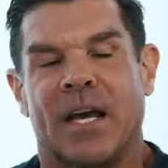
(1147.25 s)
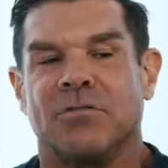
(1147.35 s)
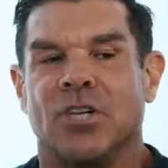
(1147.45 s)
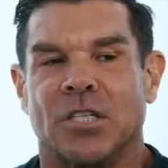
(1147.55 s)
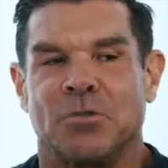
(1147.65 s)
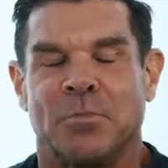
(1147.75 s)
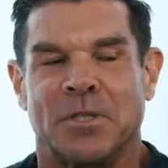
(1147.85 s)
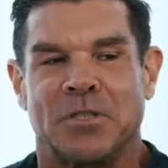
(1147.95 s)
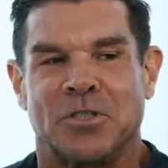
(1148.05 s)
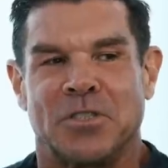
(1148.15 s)
I've talked to him
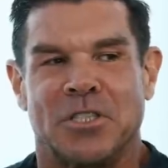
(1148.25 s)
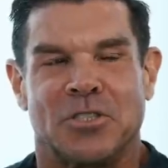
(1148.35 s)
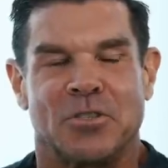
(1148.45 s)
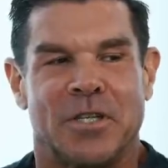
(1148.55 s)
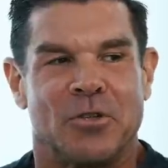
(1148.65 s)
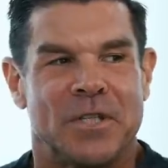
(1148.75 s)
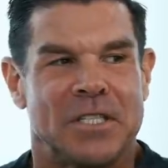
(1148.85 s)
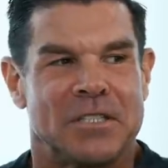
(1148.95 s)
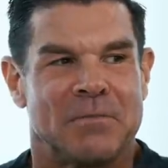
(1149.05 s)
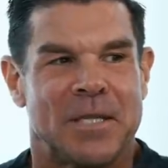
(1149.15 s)
about this, this, so I know he
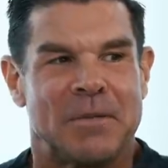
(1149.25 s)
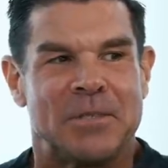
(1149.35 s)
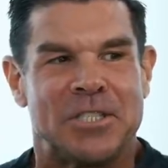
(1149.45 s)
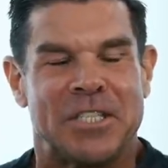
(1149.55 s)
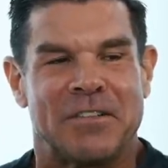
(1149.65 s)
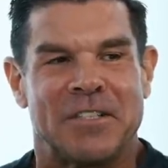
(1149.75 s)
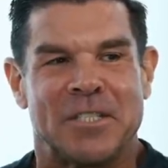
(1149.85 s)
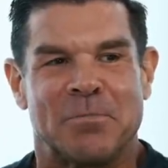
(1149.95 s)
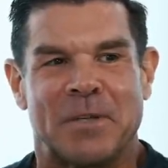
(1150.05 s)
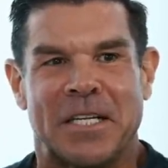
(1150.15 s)
doesn't mind me sharing
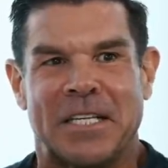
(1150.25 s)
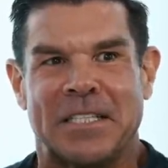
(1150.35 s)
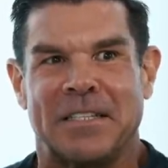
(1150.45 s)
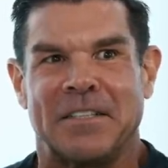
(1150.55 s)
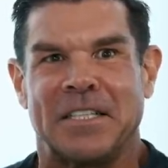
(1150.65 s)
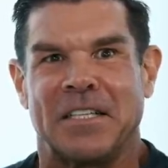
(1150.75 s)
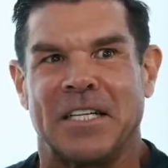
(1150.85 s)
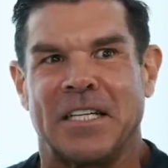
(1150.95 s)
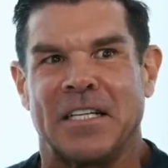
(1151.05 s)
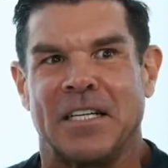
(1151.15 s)
this. But I get there and they're
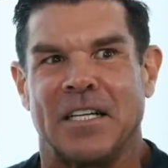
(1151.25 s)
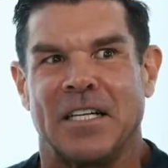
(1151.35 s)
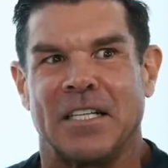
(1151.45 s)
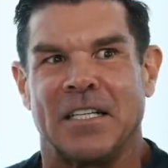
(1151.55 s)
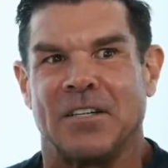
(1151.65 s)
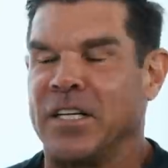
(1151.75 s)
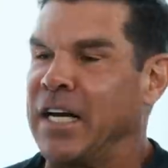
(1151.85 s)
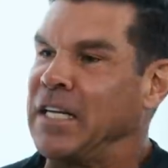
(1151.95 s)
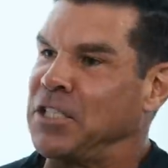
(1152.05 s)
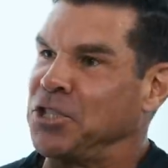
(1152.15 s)
like, uh, "Oh
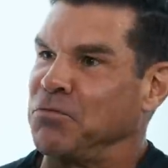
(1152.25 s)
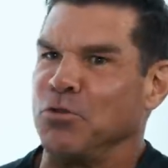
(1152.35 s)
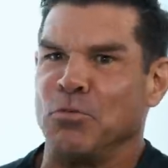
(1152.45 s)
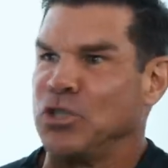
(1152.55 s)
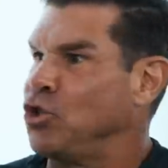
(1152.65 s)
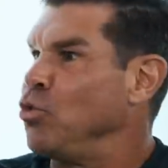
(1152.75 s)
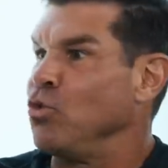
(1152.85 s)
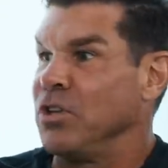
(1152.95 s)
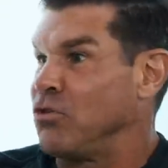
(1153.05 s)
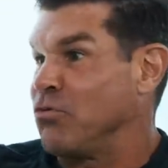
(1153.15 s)
yeah, here's your room with
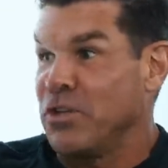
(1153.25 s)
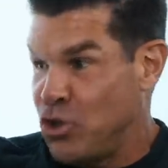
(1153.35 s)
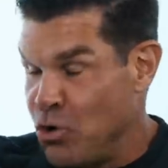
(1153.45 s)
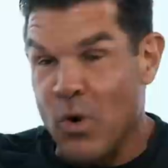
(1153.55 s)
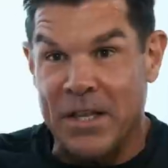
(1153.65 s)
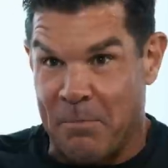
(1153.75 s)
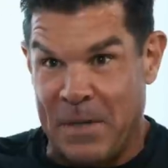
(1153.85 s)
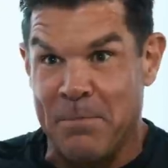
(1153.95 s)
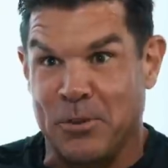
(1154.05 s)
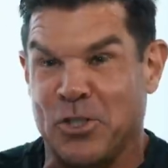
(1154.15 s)
two th- two other
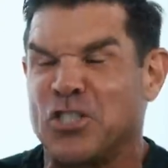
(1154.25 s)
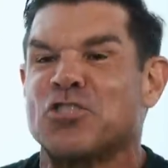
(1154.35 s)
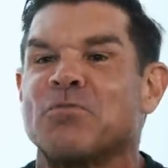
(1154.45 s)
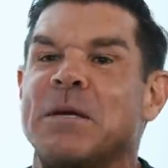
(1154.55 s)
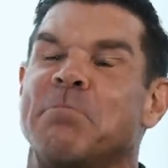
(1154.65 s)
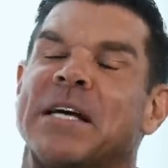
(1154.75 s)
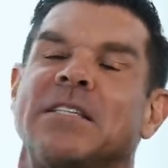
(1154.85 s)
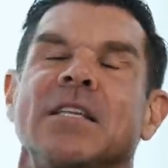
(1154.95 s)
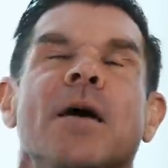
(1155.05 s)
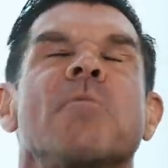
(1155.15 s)
people. So there's three
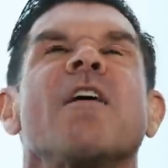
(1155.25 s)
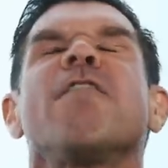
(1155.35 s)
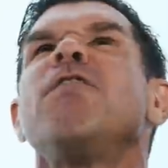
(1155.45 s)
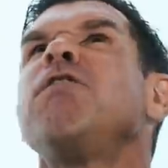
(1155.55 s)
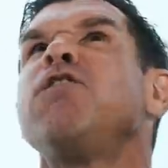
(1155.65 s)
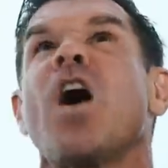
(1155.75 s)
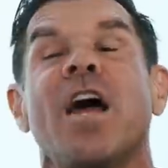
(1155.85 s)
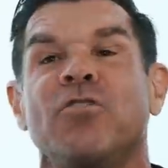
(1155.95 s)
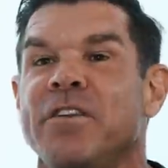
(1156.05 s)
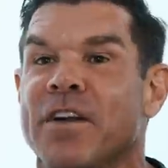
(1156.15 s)
beds in there." I'm like,
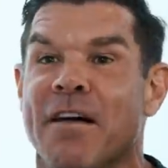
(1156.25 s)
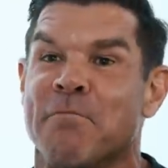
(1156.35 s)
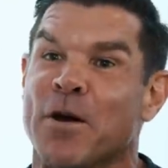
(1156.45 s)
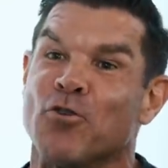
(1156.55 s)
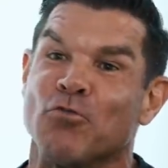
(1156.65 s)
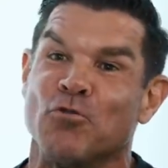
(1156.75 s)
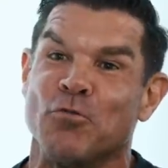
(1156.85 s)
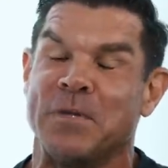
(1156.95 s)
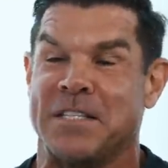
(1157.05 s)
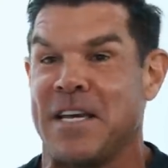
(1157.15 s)
"I don't even have my own
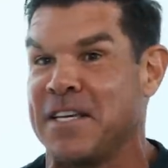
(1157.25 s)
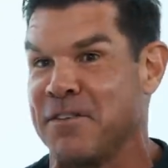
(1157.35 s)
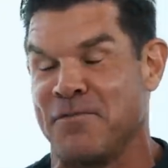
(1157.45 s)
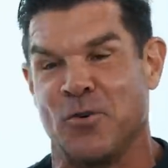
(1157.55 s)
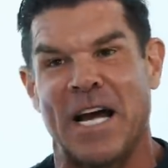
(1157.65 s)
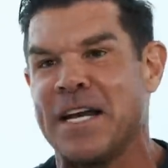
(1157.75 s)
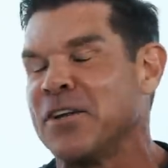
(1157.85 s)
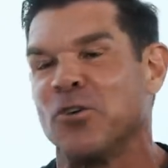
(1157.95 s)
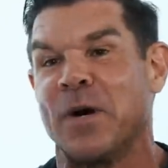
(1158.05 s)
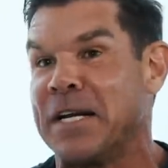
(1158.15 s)
room." They take your phone. I
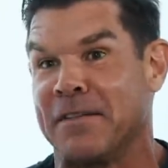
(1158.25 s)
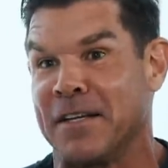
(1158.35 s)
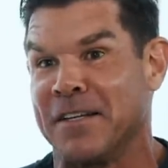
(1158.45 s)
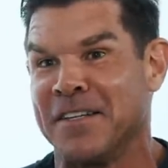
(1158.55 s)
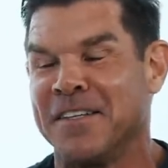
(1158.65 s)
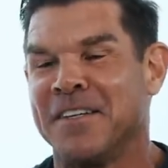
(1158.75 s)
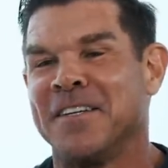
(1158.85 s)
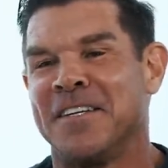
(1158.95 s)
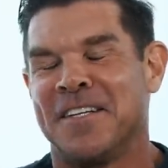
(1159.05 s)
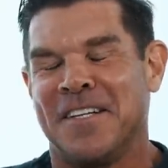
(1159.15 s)
didn't know anything. They take everything.